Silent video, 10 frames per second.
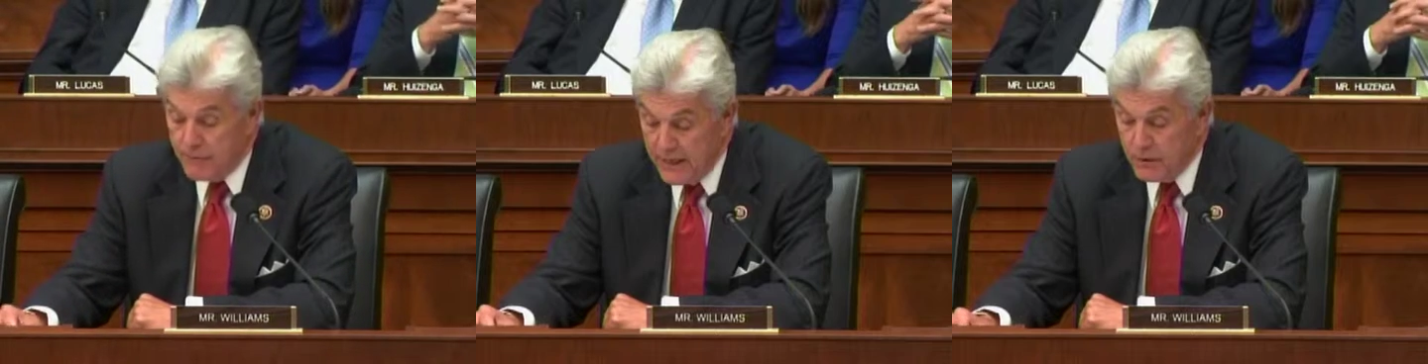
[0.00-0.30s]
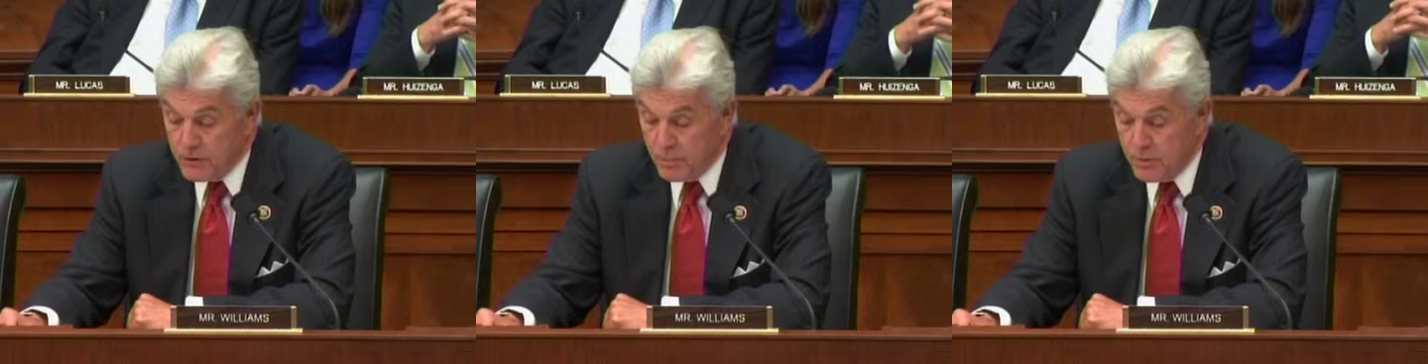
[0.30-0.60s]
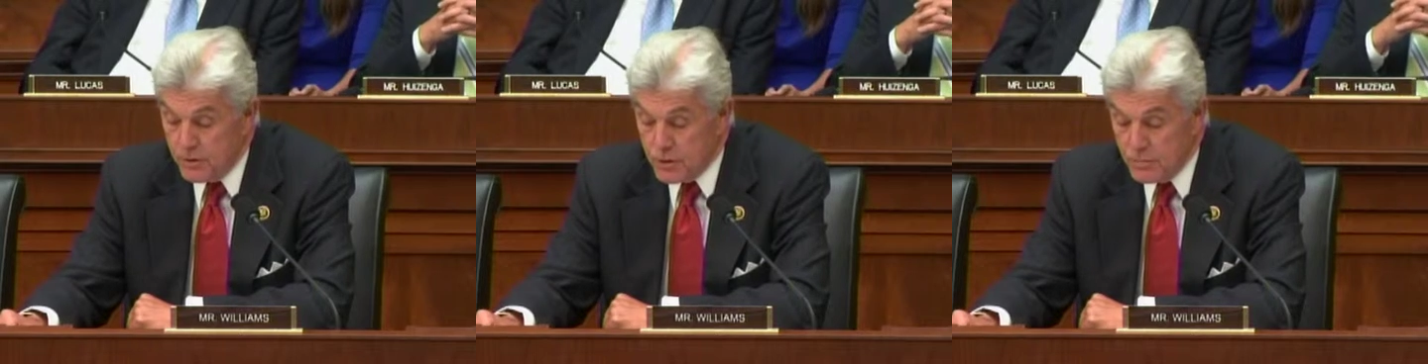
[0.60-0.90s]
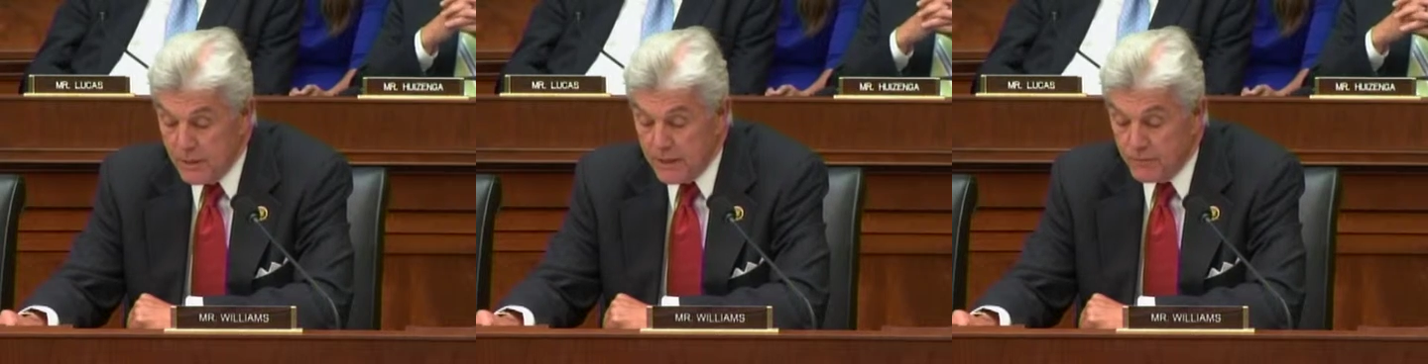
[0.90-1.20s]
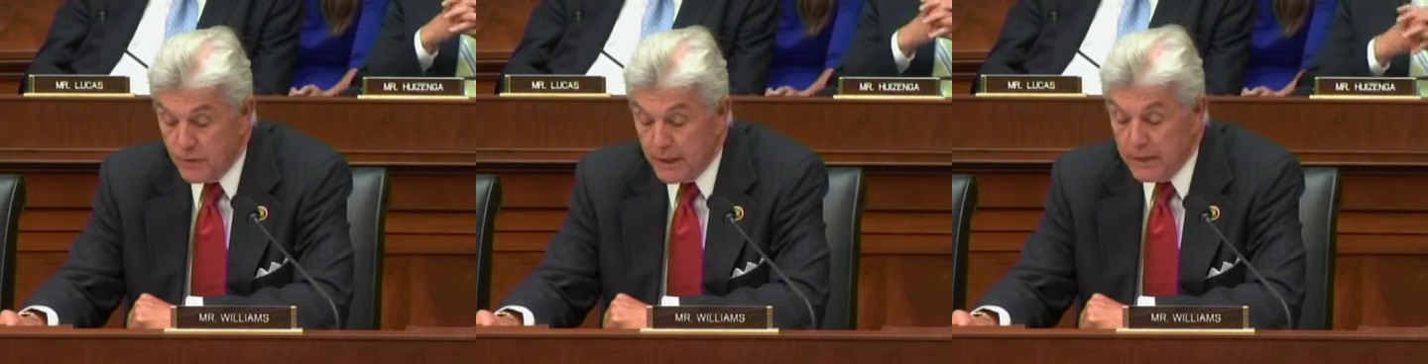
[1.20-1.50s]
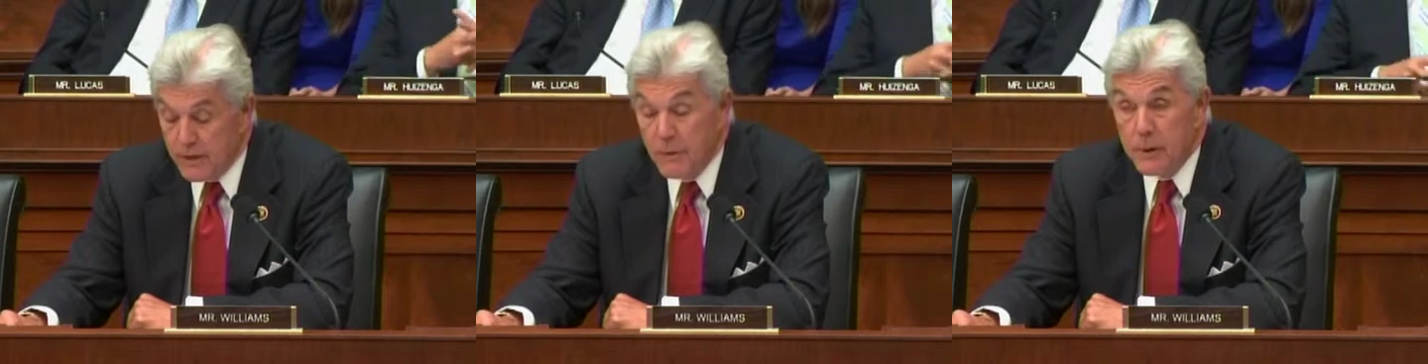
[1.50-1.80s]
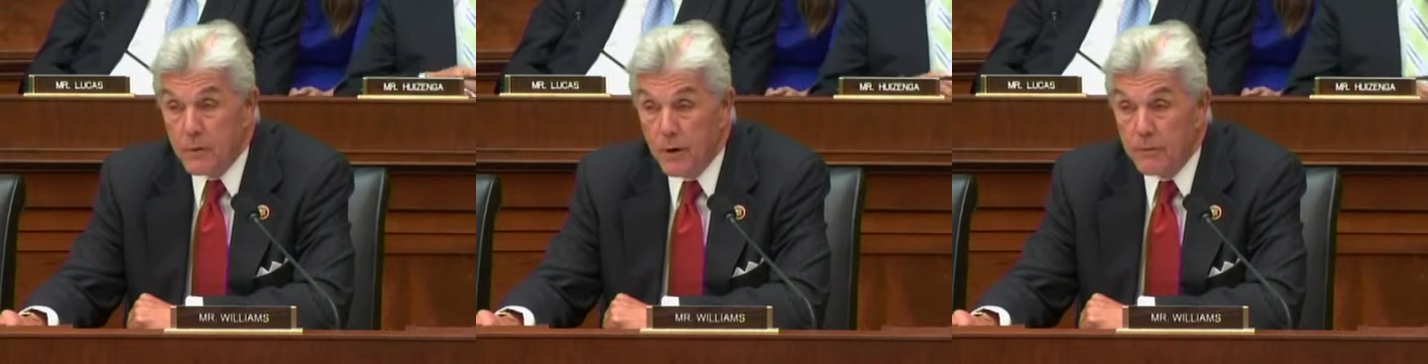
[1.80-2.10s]
failed to produce meaningful
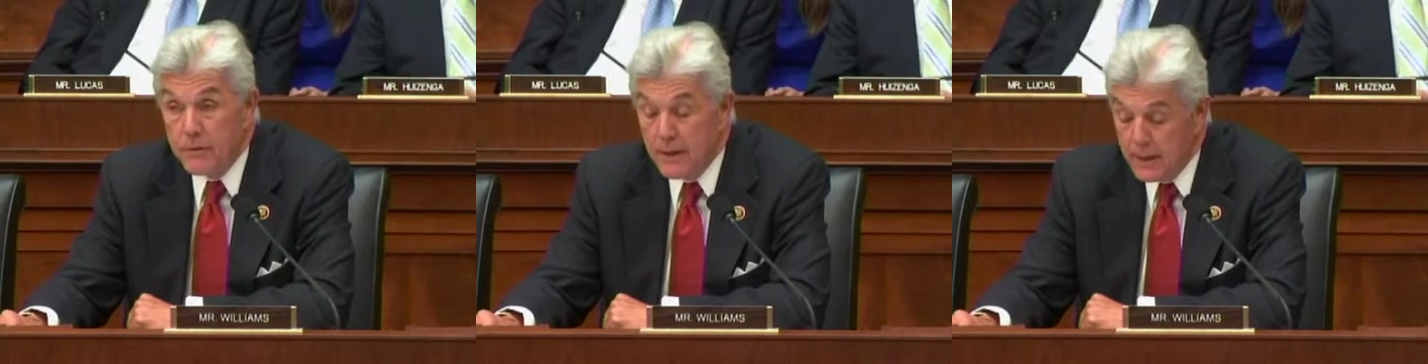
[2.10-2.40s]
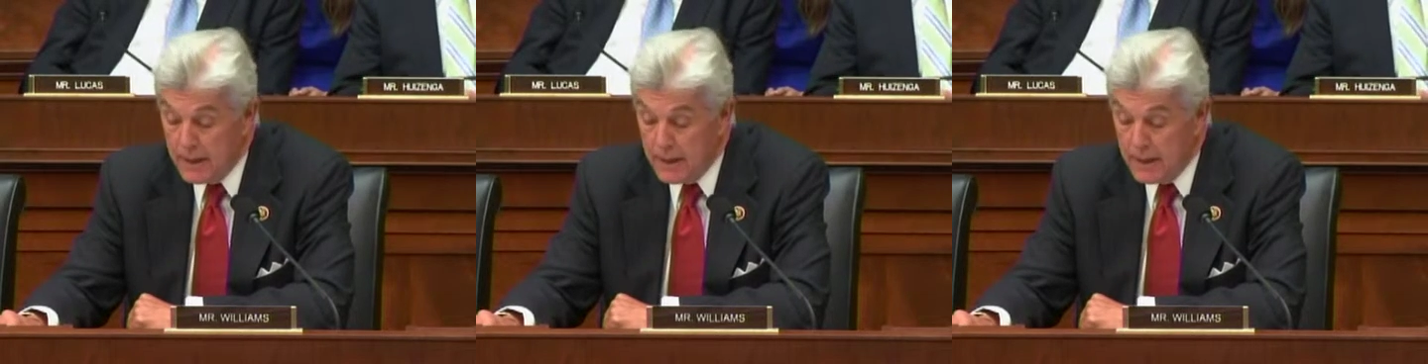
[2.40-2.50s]
economic growth